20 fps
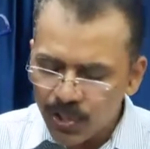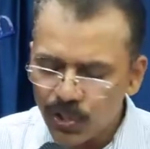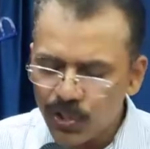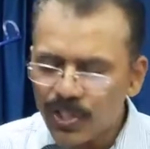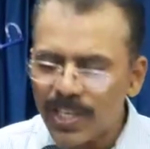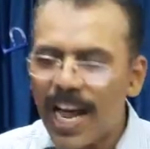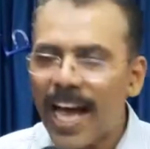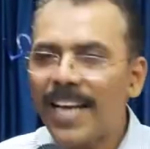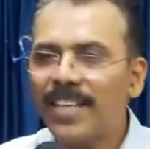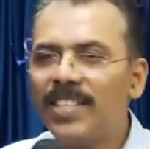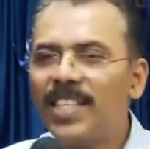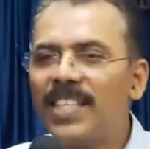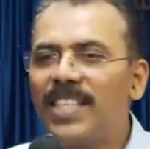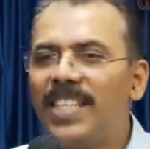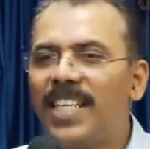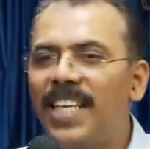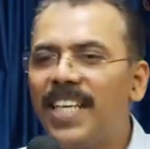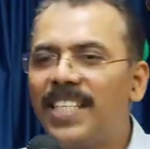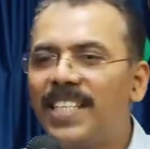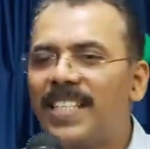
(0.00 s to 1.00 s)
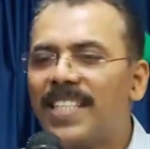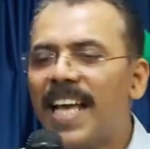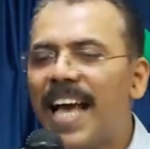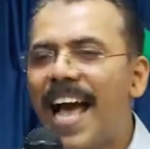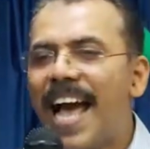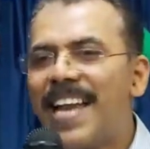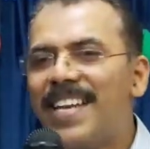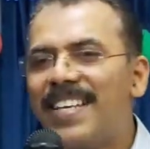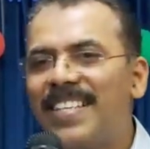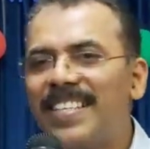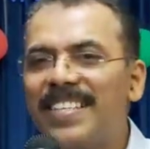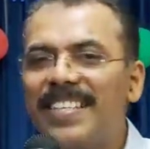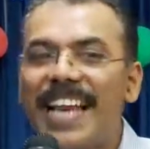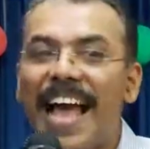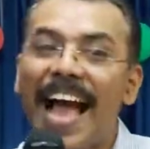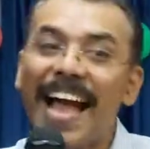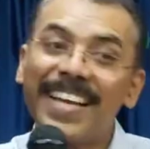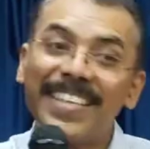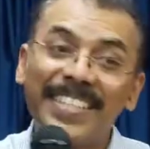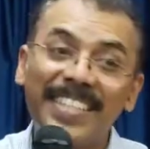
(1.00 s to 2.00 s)
strategies and
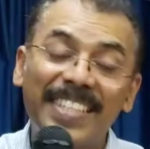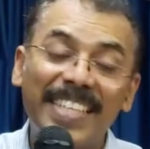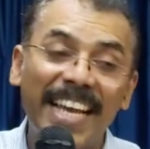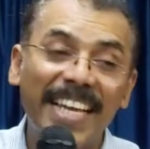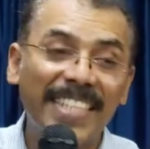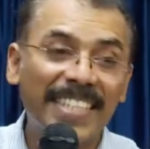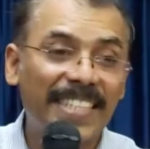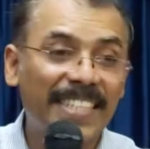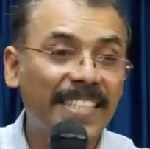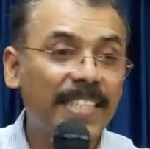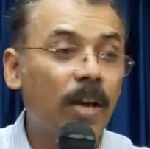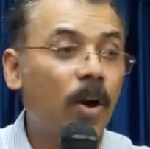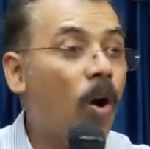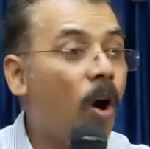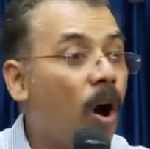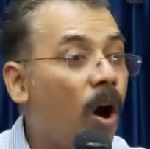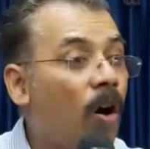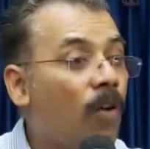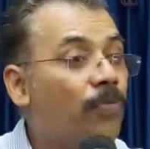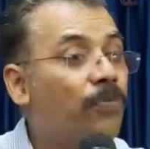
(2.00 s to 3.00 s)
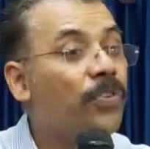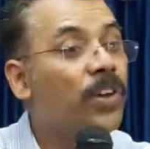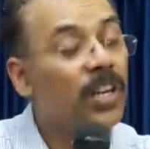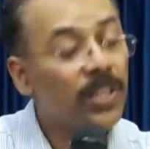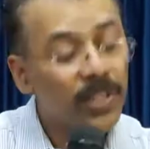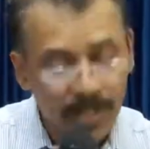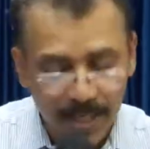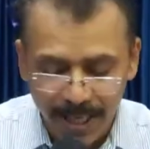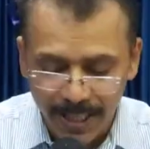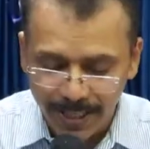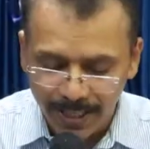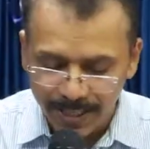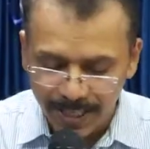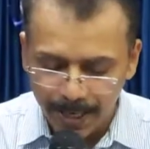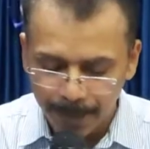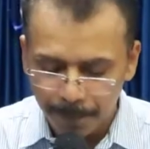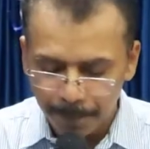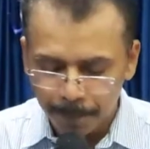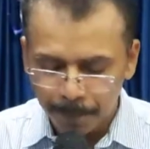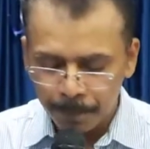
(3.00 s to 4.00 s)
tactics of
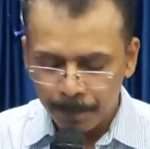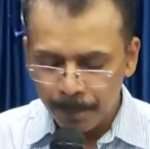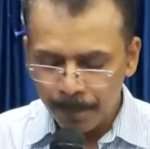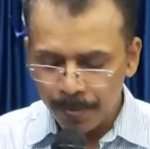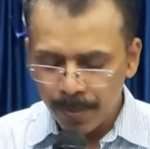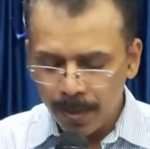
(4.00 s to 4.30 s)
teaching.